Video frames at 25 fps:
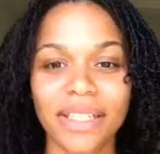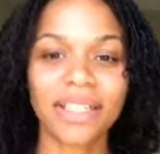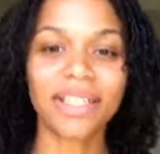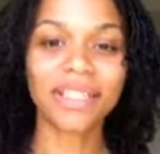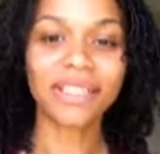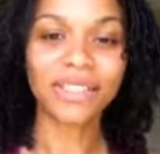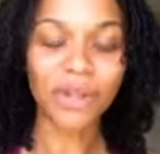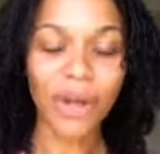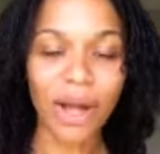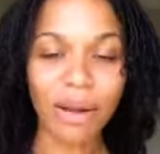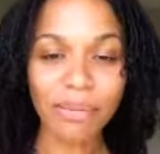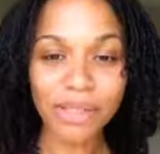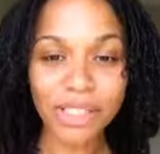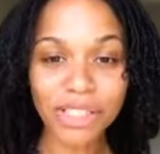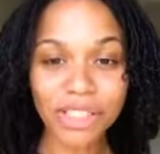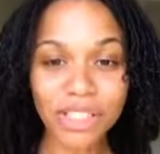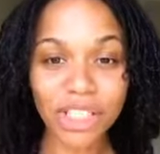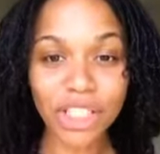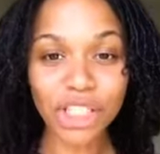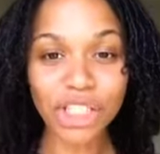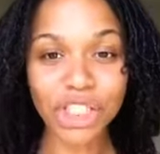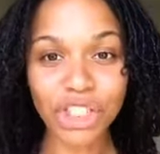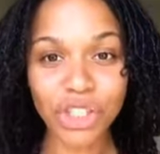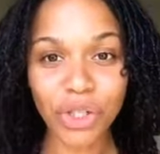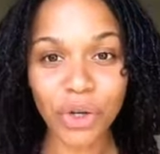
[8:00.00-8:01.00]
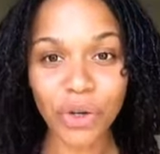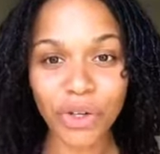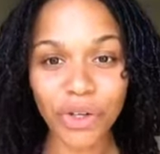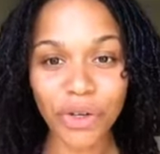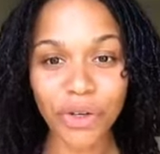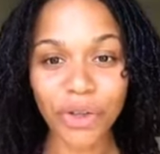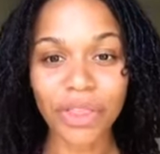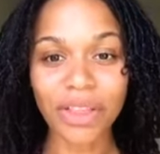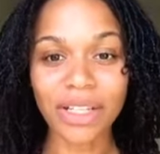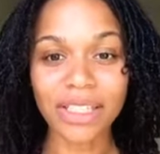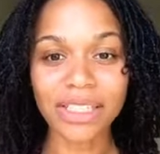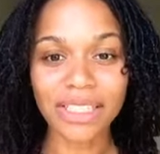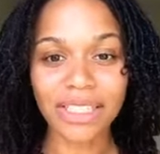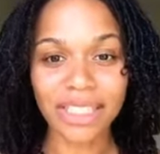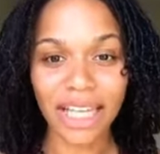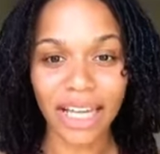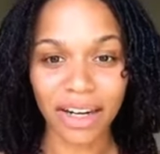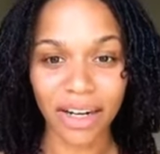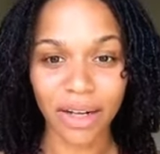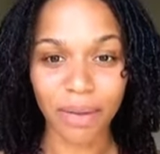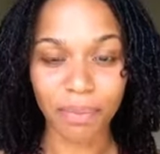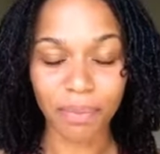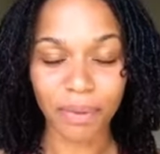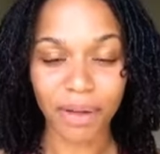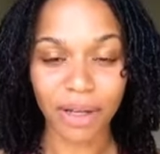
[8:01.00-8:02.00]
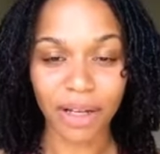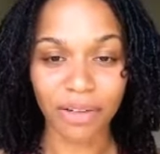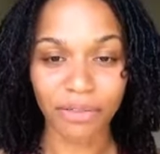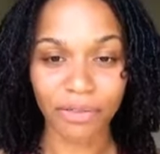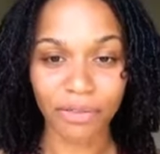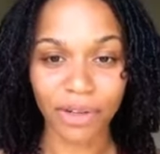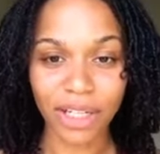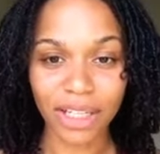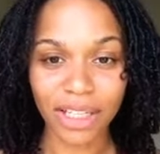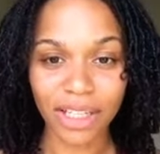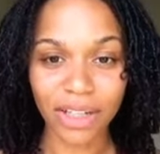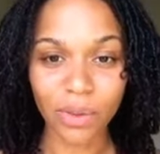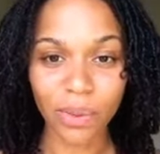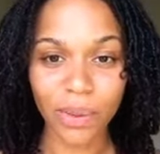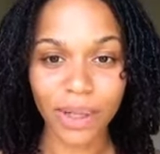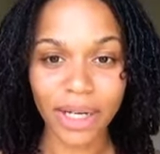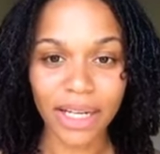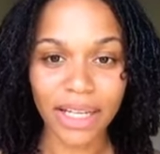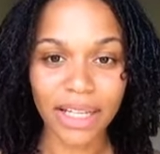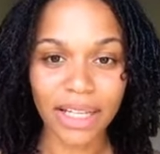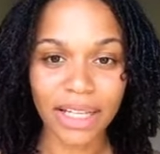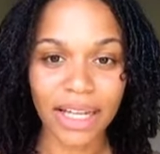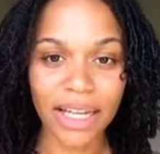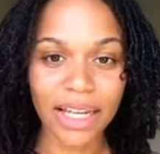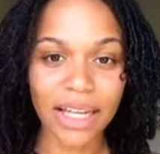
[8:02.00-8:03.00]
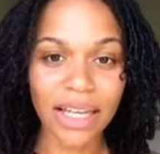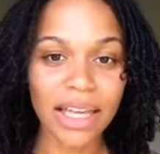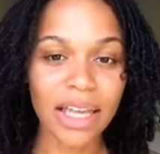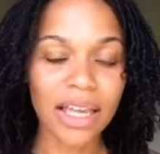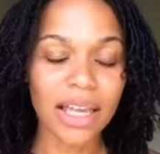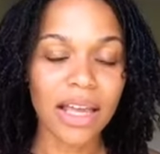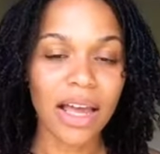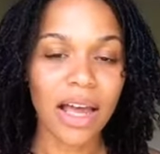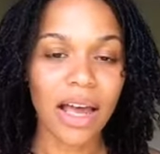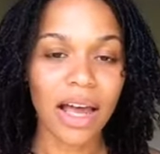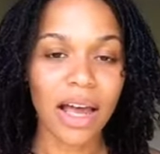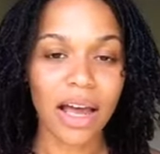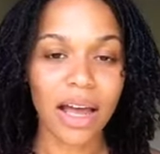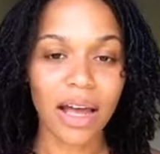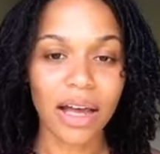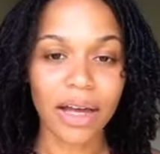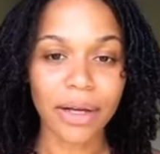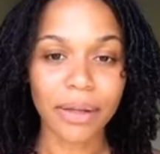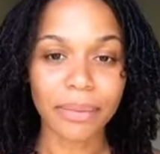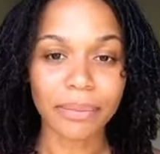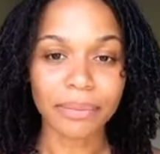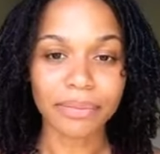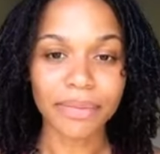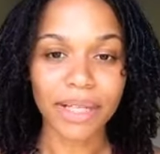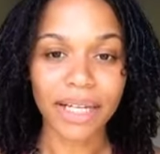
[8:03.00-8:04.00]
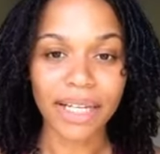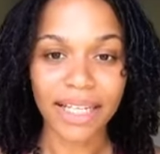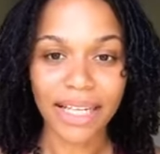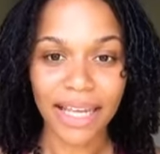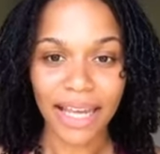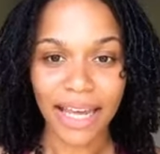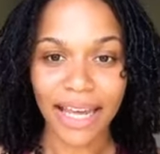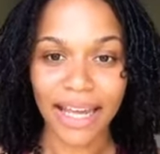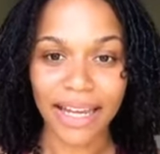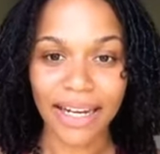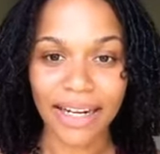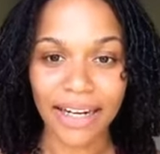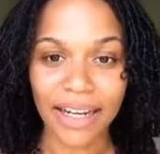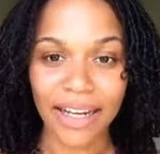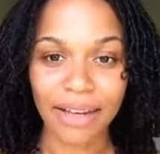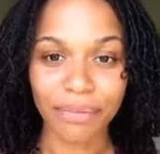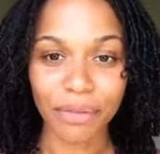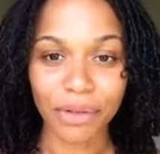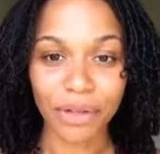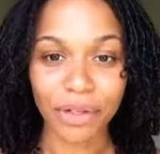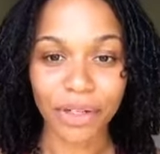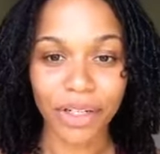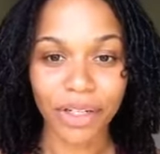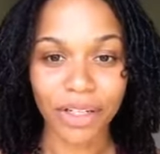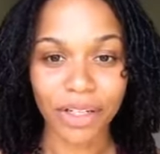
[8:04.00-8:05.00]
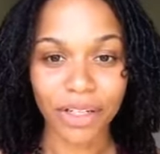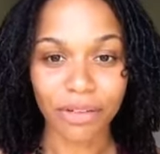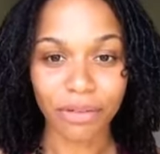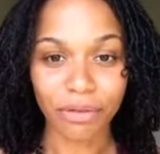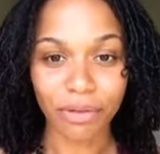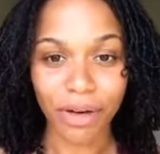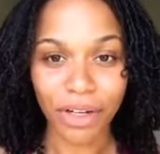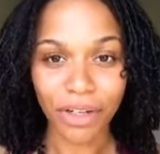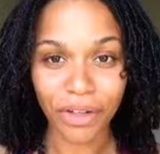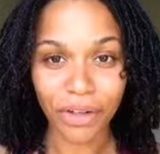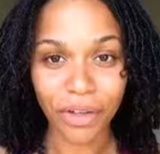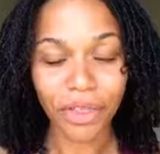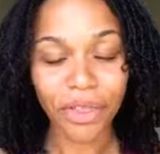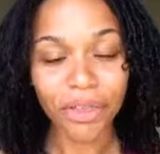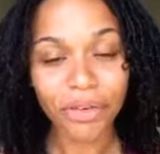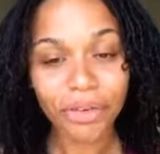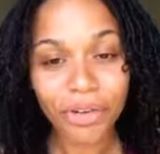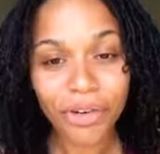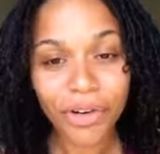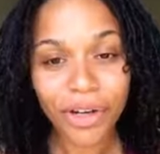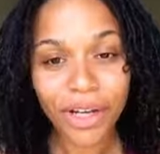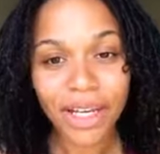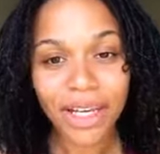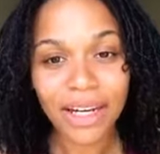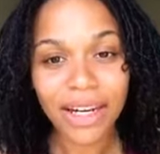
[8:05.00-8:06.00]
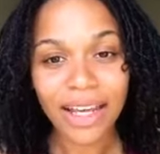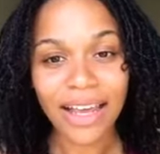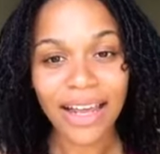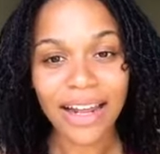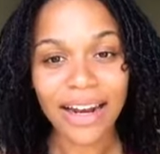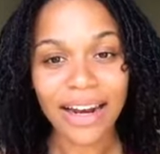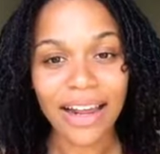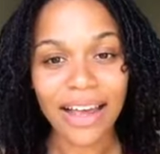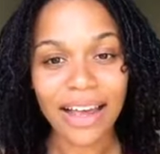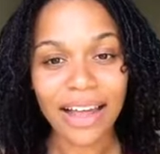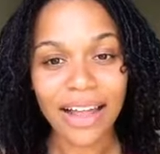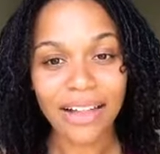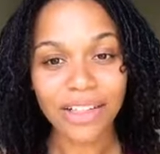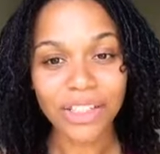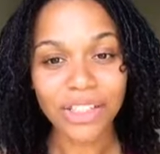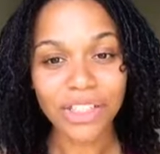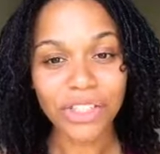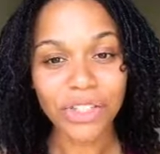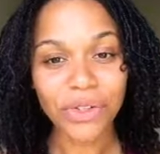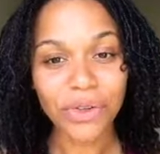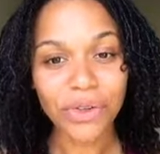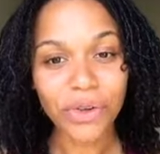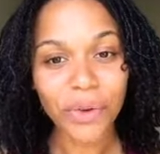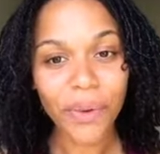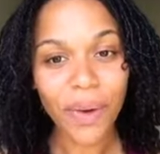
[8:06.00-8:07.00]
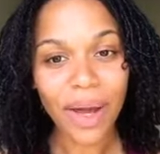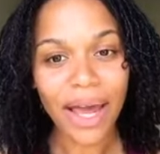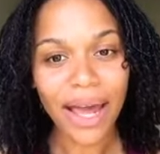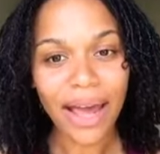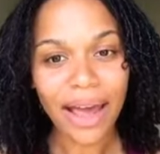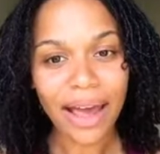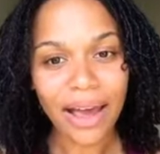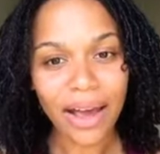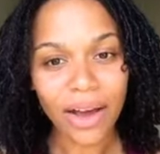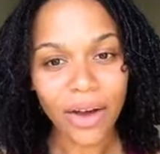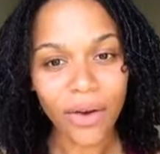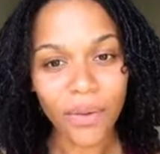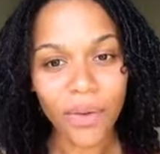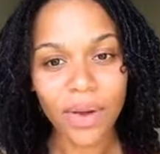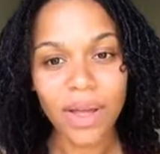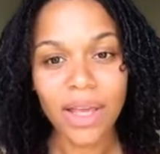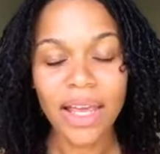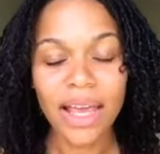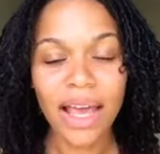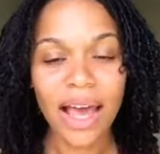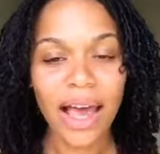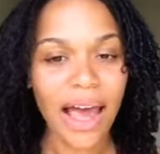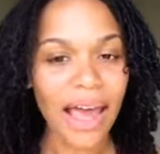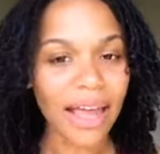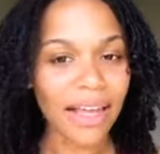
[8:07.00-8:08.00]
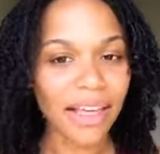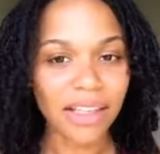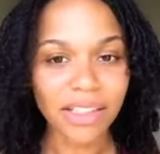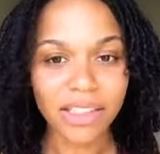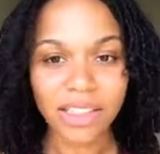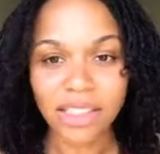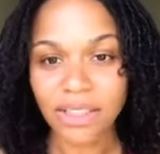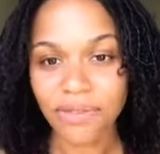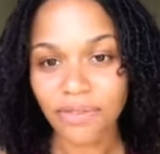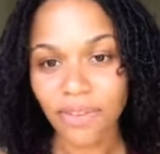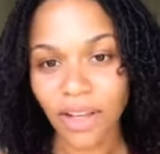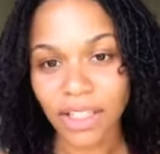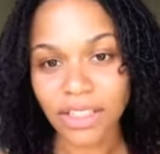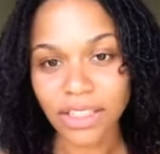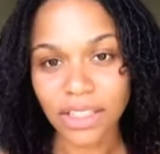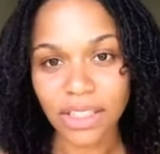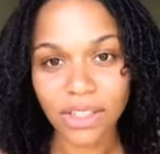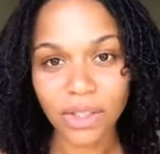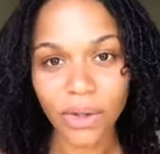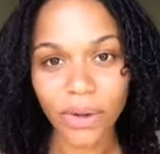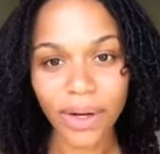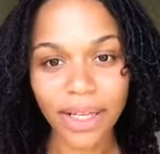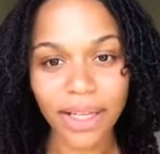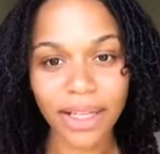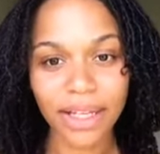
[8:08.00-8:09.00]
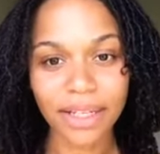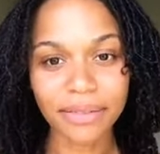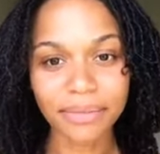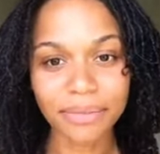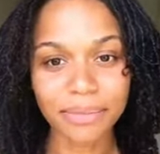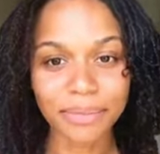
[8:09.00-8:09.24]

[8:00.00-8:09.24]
So I'm just going to show you the setup really quickly. Again, I'm going to run you through it, and I'll show you how I can just flush the toilet.